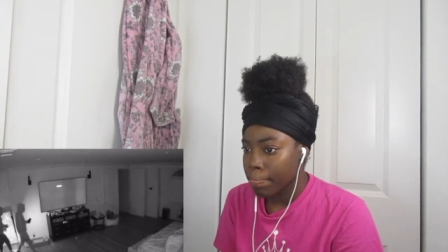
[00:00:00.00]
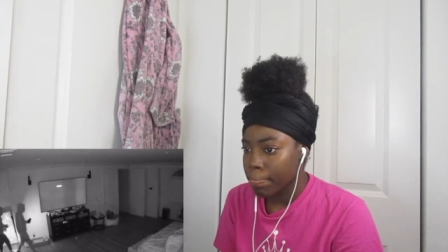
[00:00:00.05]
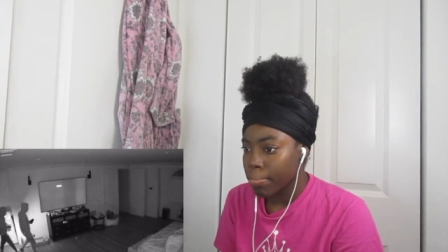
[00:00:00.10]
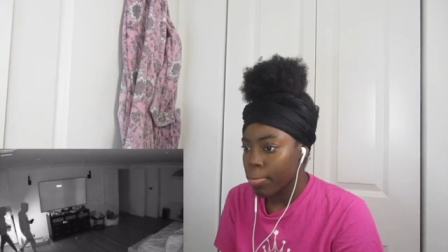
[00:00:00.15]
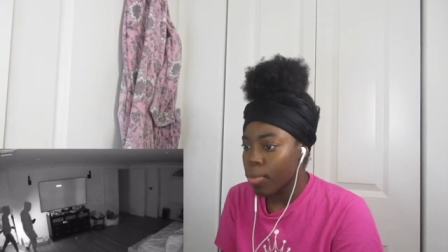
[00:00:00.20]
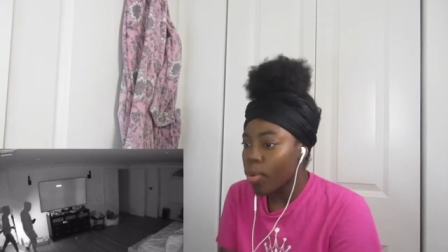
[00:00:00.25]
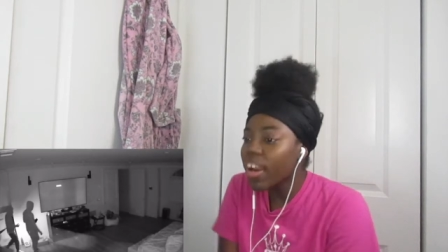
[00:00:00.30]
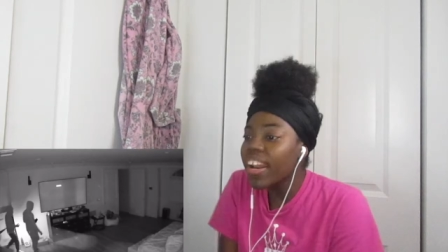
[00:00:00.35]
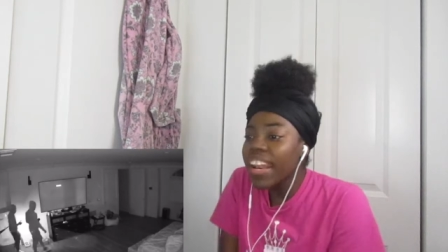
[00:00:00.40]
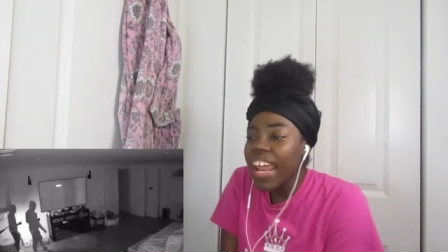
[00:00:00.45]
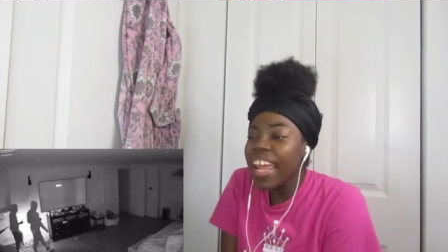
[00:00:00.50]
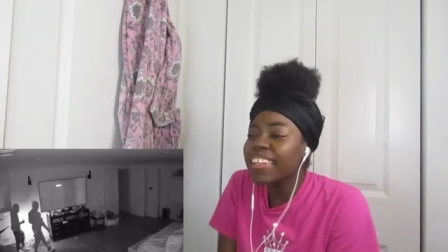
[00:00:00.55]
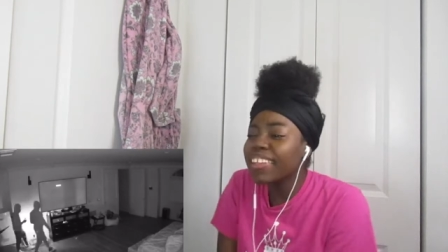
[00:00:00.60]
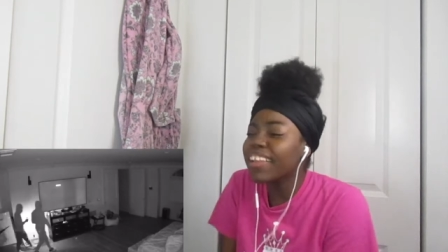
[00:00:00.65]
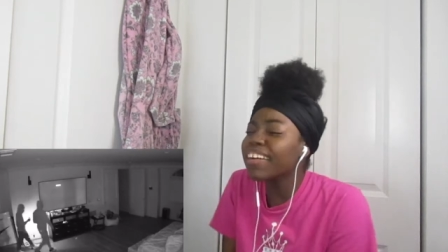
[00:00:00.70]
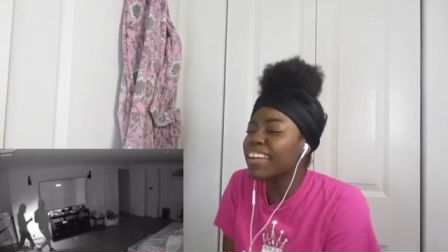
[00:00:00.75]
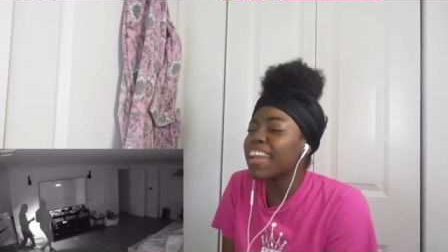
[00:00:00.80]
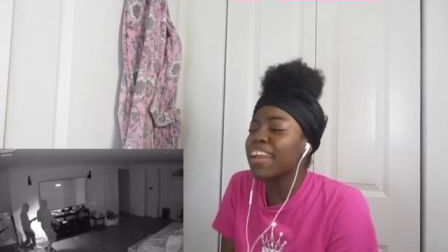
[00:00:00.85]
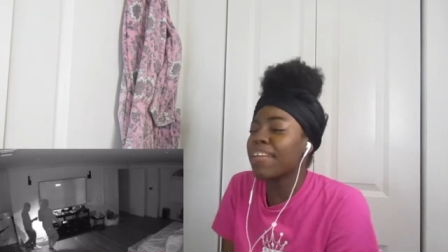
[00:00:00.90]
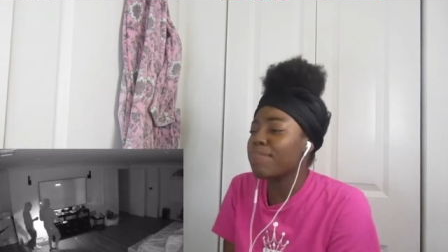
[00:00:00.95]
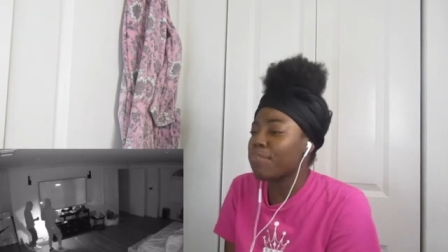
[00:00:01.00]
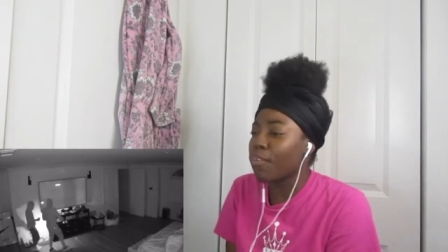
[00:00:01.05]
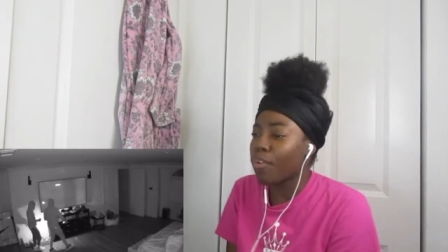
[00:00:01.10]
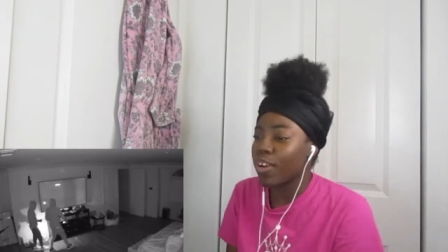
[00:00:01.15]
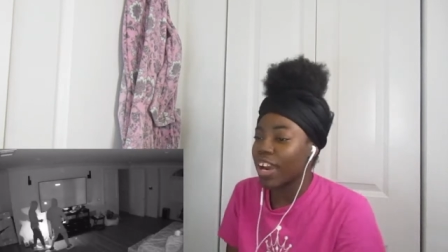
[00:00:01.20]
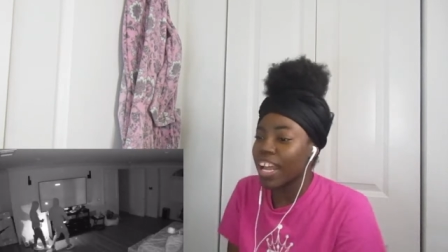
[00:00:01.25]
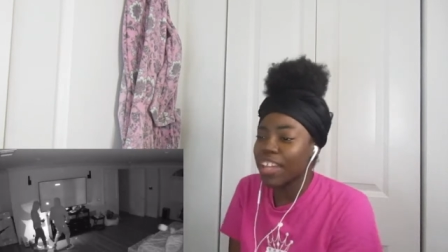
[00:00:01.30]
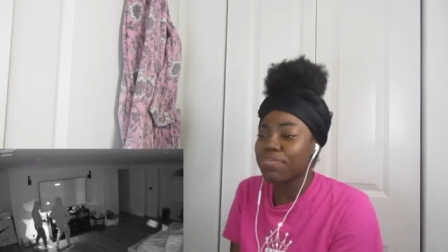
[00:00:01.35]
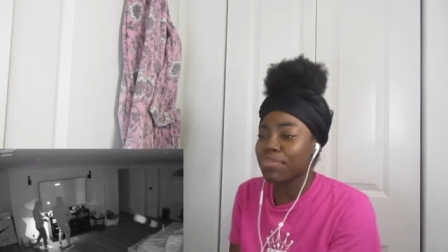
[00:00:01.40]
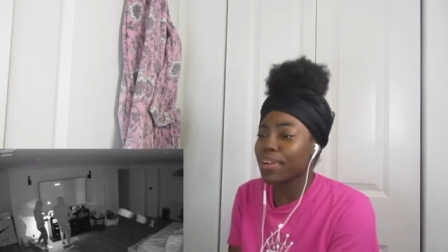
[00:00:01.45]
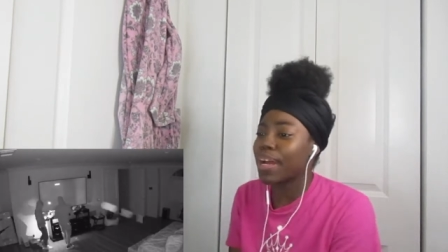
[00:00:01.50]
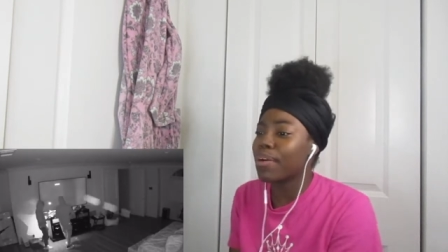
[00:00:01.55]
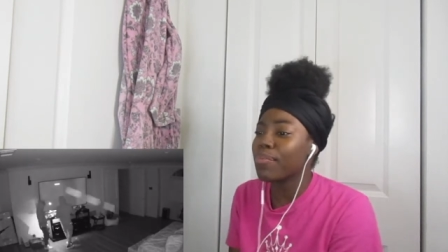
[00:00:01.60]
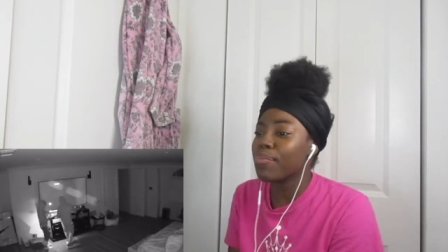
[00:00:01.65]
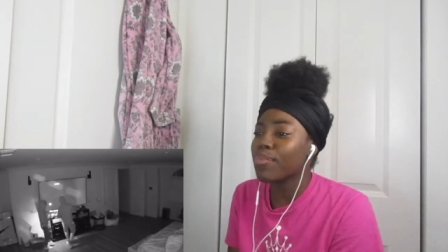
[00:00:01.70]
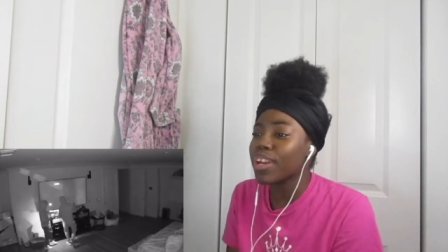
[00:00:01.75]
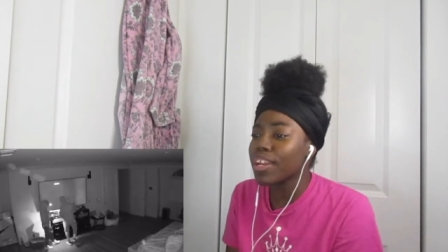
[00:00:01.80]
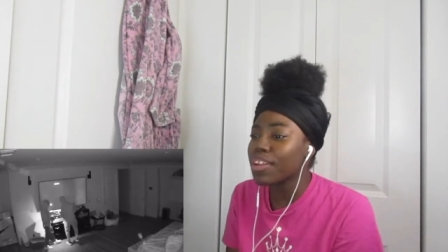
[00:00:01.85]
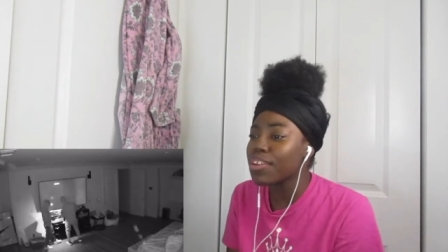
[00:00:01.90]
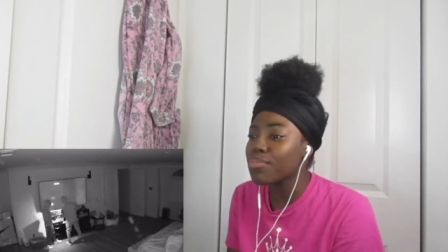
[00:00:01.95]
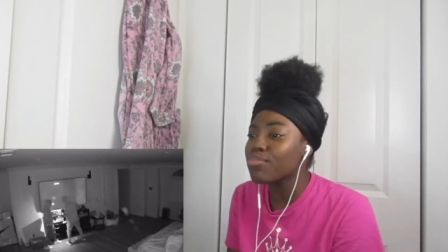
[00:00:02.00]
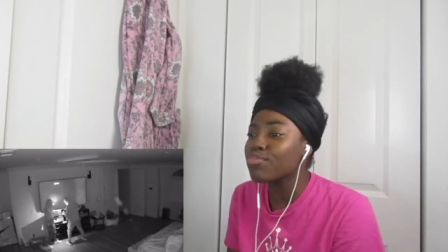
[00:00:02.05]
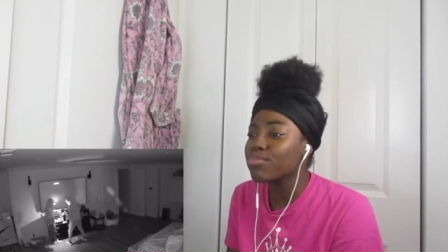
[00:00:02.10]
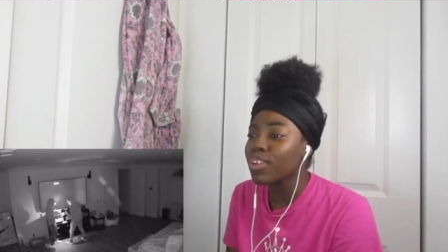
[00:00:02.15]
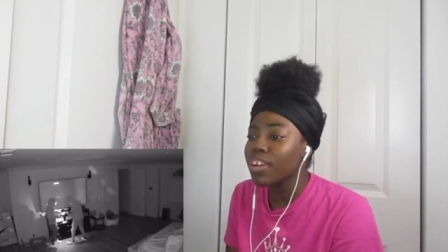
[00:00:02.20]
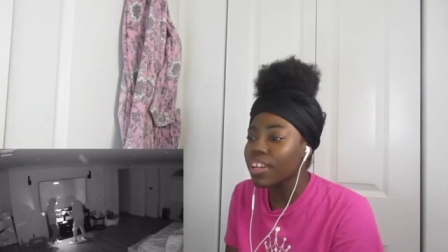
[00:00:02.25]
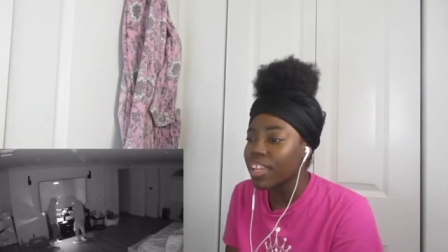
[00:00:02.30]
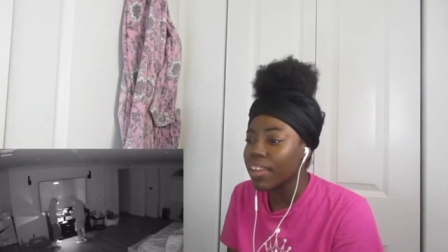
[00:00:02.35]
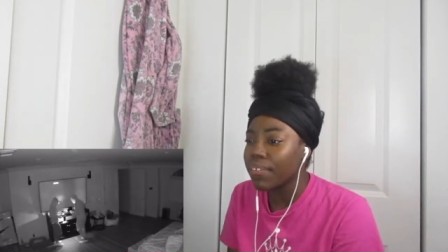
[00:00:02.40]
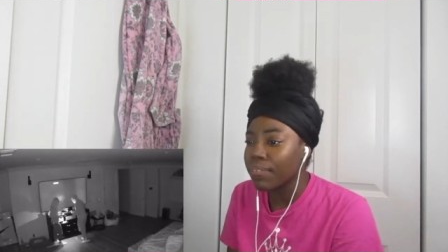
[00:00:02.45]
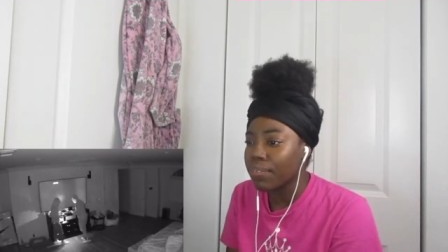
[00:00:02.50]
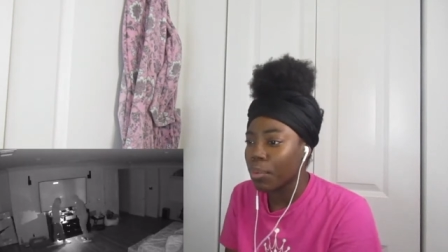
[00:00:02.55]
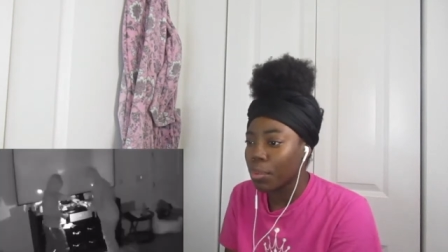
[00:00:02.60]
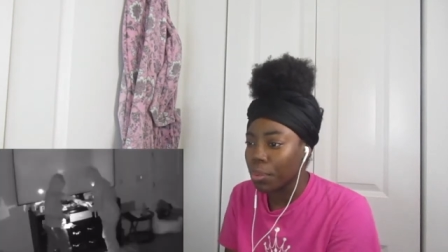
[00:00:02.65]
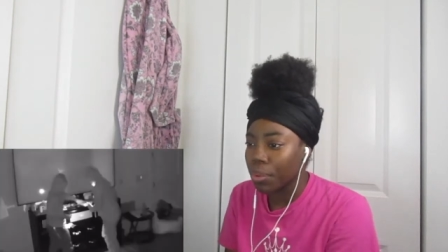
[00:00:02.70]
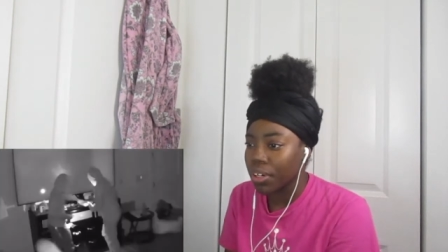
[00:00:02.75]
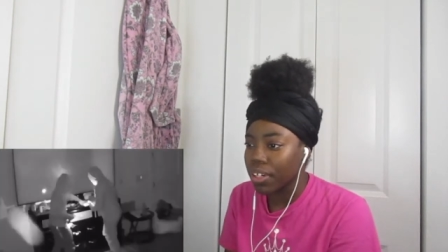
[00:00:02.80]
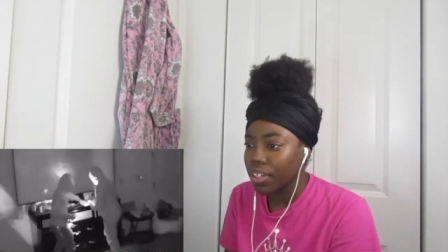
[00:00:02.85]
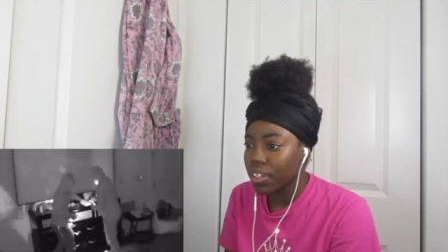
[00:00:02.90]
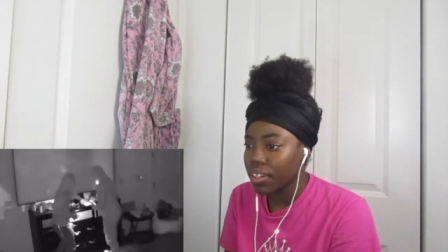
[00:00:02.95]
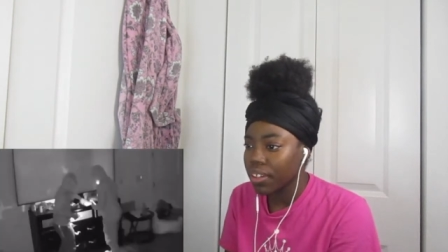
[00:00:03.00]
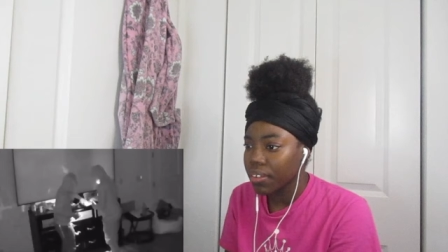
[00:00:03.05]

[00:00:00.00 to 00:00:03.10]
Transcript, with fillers: What are they looking for? That's what, I, what are you looking for?